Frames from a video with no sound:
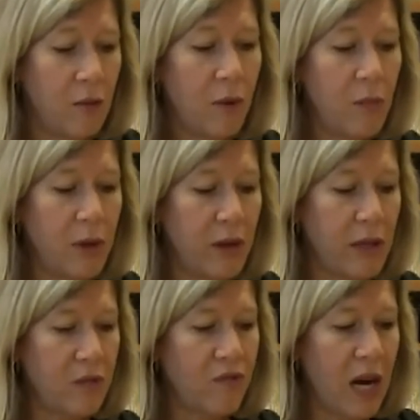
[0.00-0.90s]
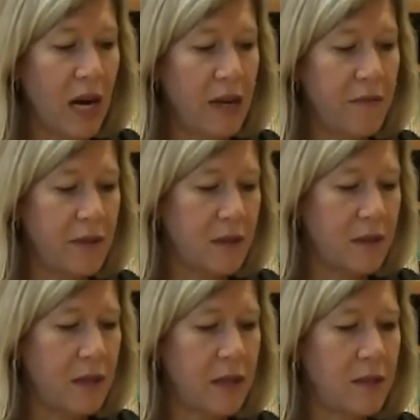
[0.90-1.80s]
The red player has 5,
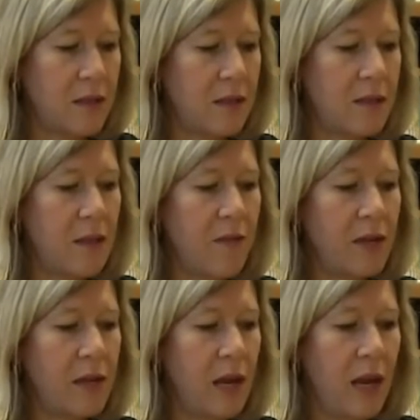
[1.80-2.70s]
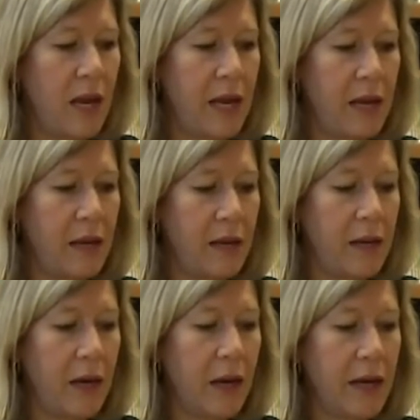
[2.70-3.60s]
6, 7,
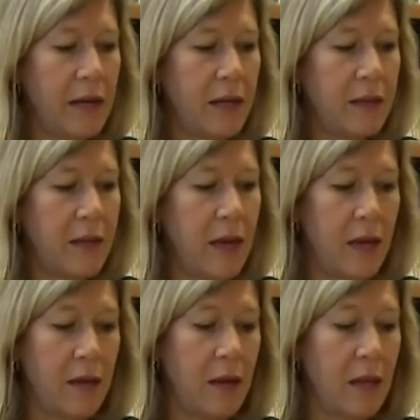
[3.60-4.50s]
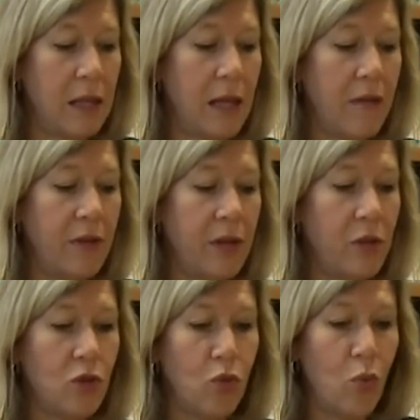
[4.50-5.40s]
8, 9, 10,
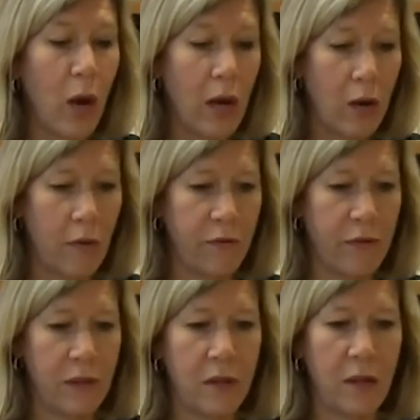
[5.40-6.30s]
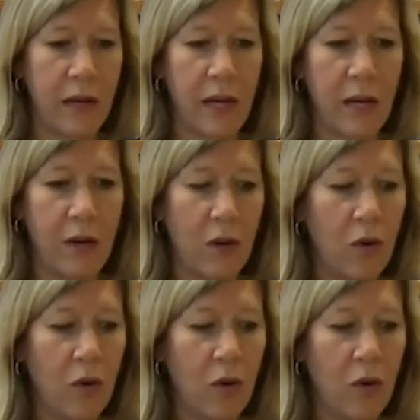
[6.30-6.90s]
11, 12 study.